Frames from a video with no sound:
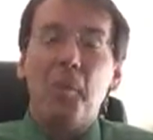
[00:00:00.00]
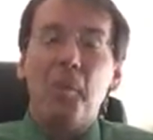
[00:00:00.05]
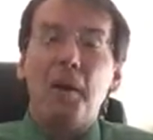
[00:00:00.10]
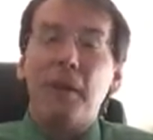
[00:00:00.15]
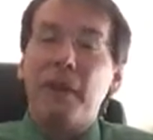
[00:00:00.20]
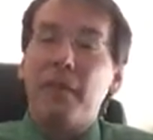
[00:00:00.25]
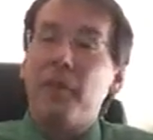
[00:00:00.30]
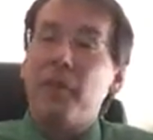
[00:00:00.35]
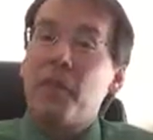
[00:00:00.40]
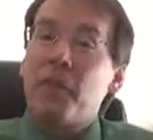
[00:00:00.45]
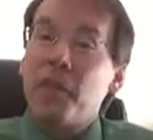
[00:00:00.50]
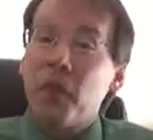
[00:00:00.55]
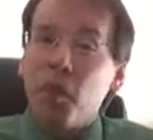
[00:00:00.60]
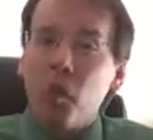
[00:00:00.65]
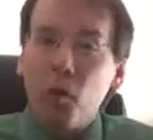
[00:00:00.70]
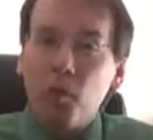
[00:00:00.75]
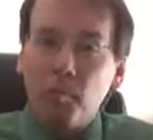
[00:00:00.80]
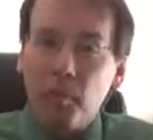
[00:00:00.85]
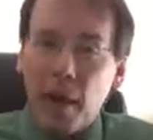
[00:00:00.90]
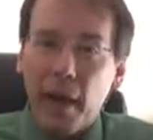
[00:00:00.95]
But if in
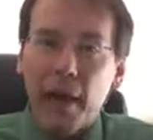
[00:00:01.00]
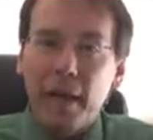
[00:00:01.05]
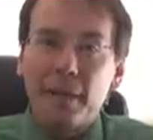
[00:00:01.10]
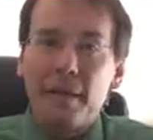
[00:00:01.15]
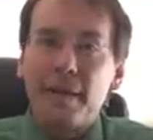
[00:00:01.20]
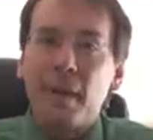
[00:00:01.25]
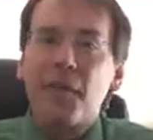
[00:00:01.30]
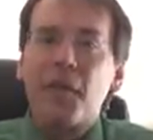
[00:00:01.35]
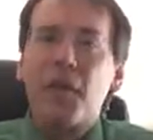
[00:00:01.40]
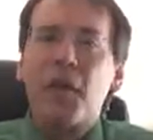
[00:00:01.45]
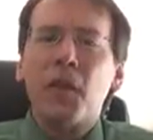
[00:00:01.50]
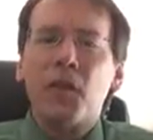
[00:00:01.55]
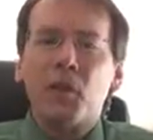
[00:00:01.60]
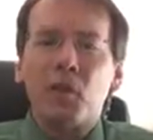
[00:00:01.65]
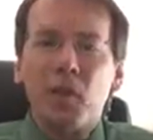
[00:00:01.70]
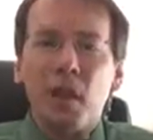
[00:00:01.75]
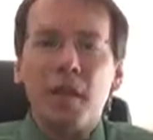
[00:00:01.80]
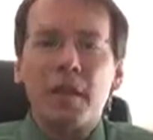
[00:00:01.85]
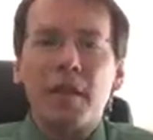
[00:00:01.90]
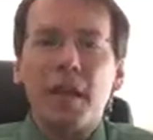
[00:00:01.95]
their own minds they think
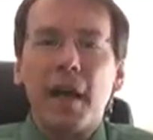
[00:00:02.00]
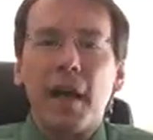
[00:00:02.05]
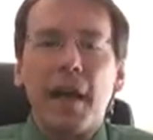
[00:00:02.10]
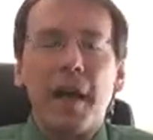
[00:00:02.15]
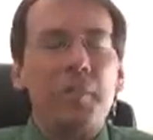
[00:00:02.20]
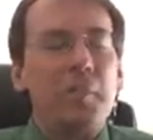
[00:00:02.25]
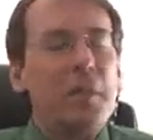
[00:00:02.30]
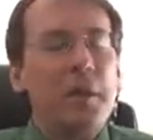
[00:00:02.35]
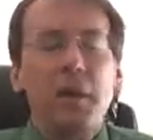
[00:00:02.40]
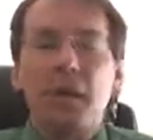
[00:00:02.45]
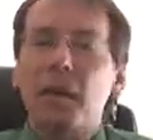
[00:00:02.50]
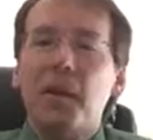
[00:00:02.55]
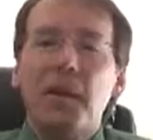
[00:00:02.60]
they're on time,